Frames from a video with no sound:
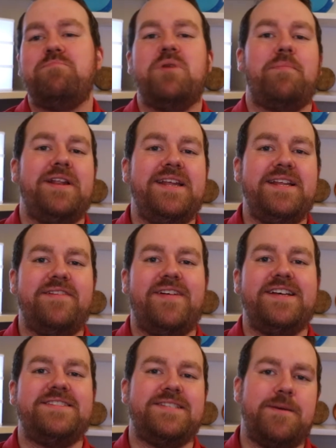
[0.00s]
But Berliner
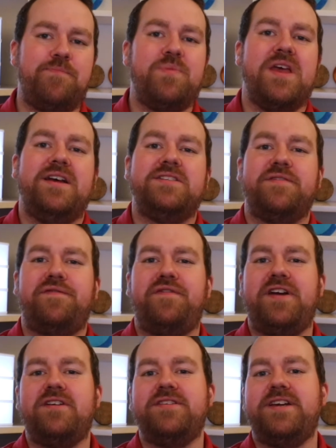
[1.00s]
Weisse is a
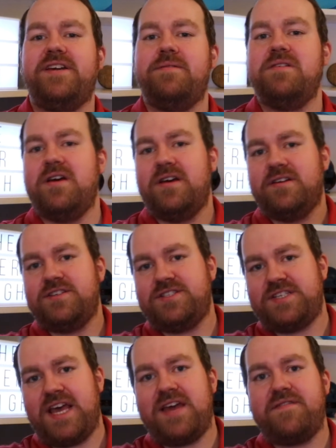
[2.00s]
fairly
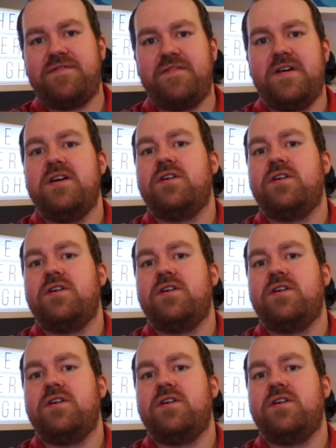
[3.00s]
safe,